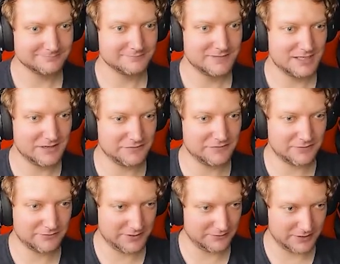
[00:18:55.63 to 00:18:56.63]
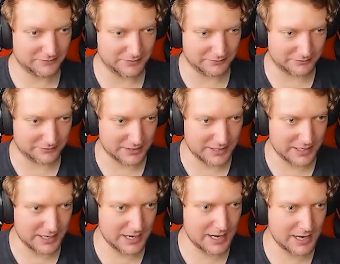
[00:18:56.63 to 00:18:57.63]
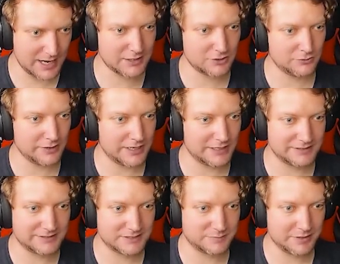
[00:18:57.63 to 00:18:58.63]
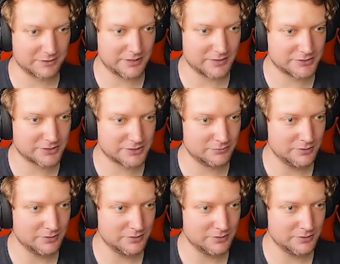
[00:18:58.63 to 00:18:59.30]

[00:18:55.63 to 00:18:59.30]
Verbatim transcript: Give. Thank you. And is this bigger now, too?